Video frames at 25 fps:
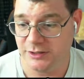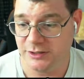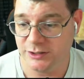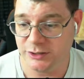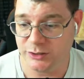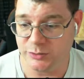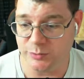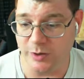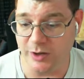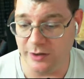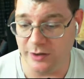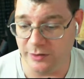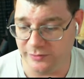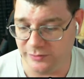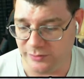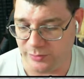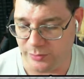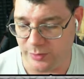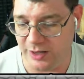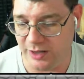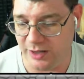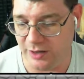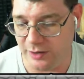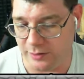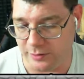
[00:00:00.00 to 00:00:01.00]
12,
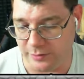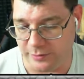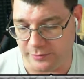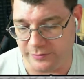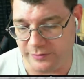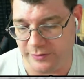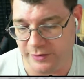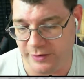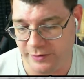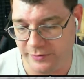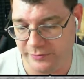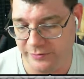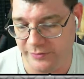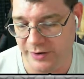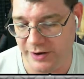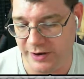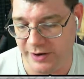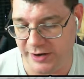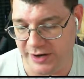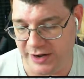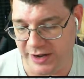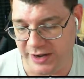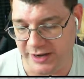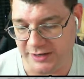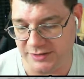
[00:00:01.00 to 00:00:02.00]
12. Very
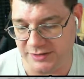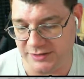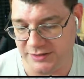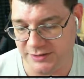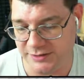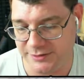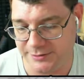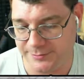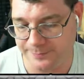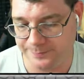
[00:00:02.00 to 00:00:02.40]
nice.